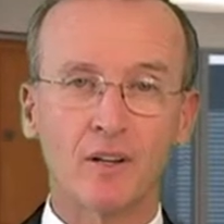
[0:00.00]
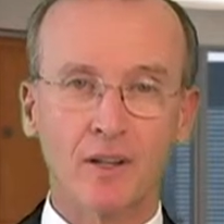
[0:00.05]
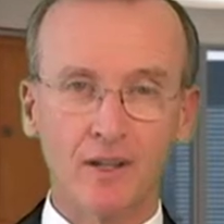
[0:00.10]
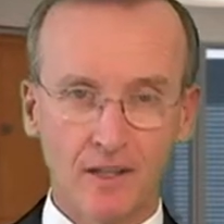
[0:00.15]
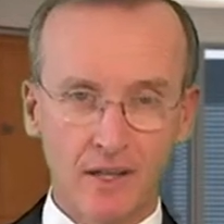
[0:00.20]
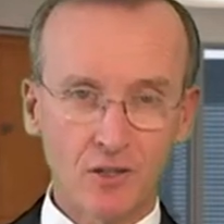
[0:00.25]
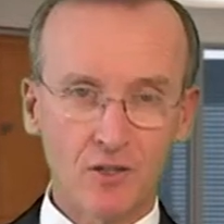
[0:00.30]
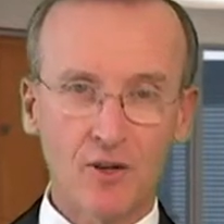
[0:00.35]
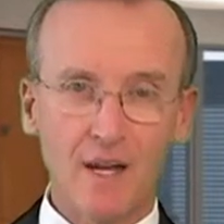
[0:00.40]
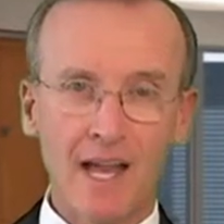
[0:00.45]

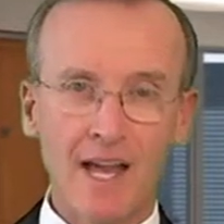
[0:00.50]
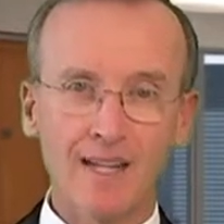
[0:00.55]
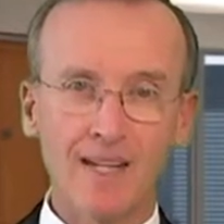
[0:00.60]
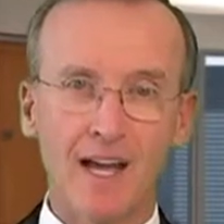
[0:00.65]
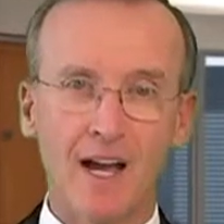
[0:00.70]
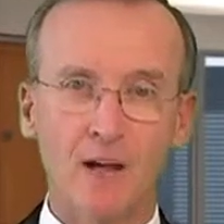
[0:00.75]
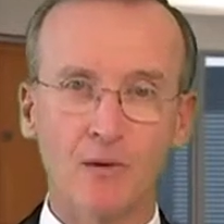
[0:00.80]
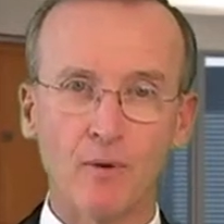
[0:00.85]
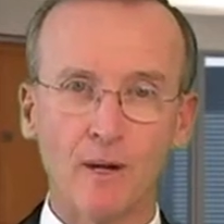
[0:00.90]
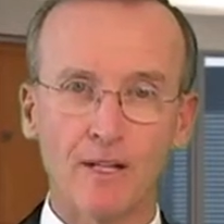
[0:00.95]
Get your hand
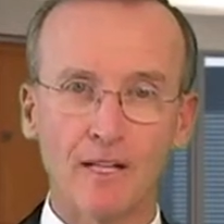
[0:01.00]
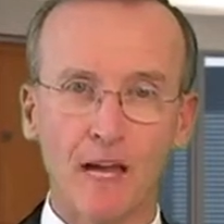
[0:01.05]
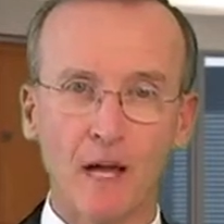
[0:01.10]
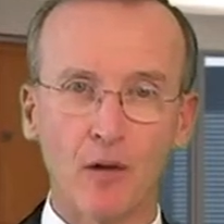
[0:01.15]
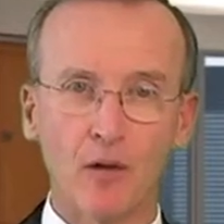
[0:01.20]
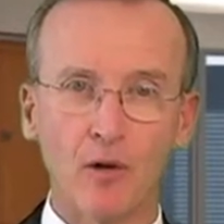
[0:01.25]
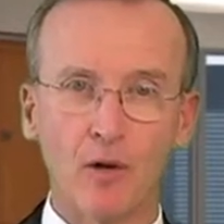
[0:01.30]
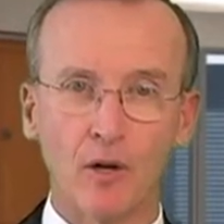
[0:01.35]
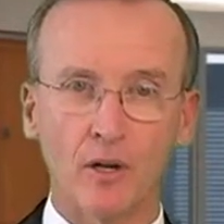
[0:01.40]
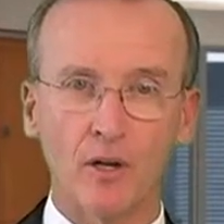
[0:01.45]
out. Write down
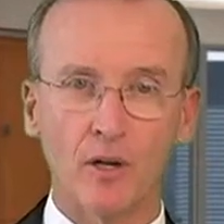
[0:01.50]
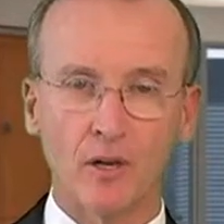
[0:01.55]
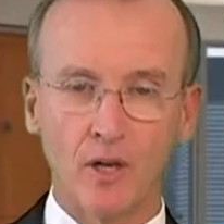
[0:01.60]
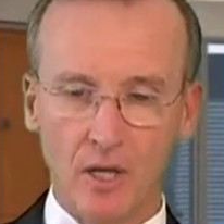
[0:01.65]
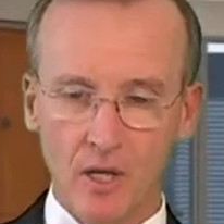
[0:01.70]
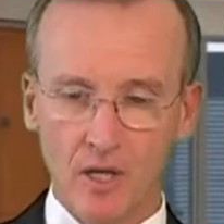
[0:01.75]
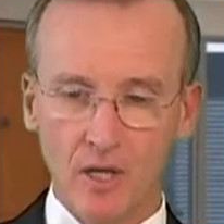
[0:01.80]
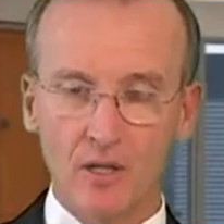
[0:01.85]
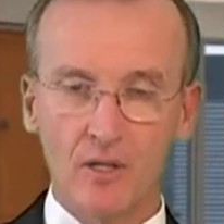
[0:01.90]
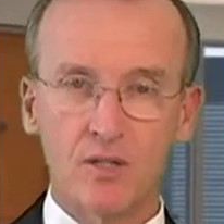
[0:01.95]
look.
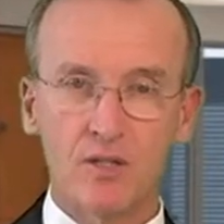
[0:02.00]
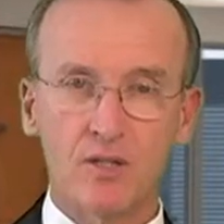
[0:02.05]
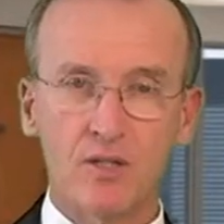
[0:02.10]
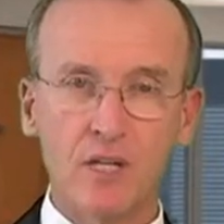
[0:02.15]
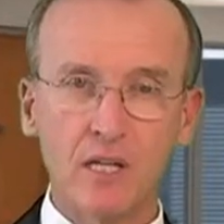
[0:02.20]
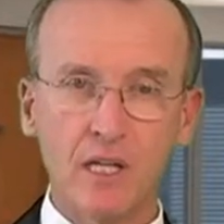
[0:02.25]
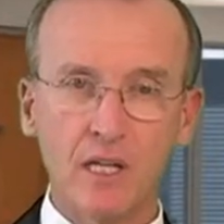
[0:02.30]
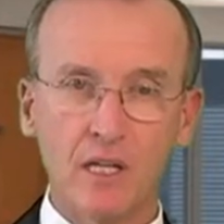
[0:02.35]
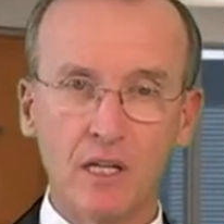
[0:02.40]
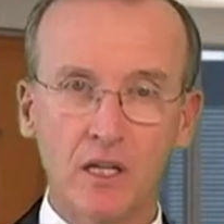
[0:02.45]

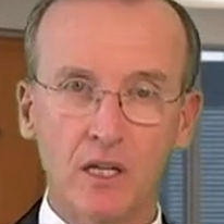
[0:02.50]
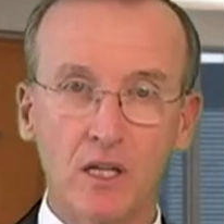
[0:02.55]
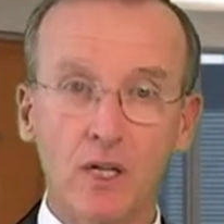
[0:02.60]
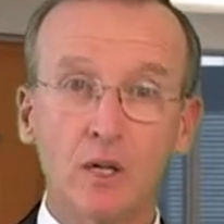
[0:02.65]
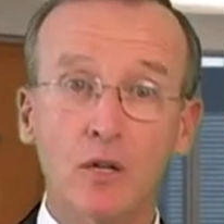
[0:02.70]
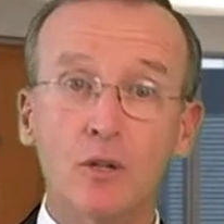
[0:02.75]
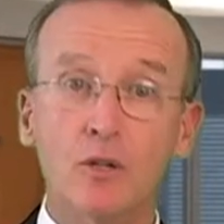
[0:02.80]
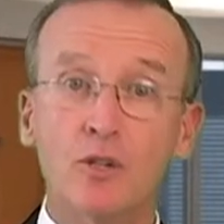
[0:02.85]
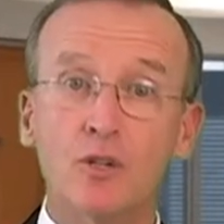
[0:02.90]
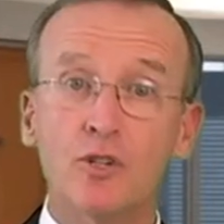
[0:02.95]
See.
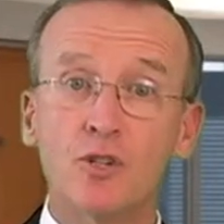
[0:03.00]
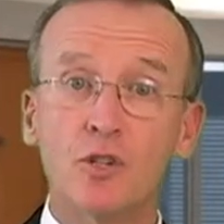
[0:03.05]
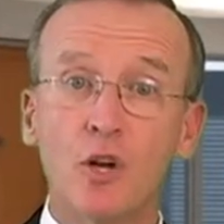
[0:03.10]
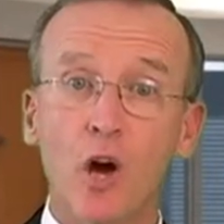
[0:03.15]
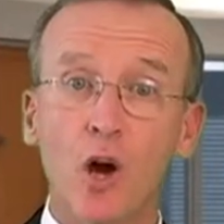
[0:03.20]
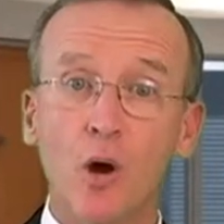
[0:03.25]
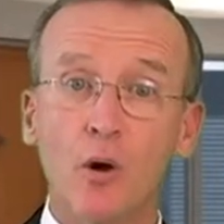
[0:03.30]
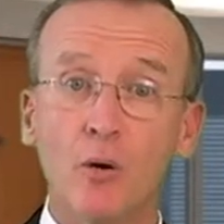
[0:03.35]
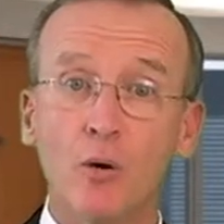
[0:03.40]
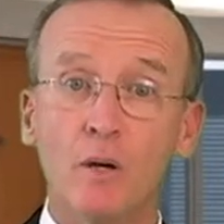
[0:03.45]

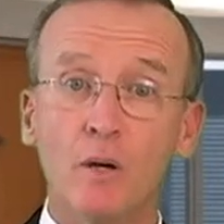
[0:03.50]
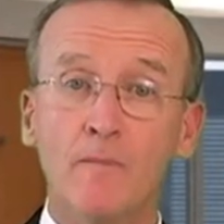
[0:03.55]
Show.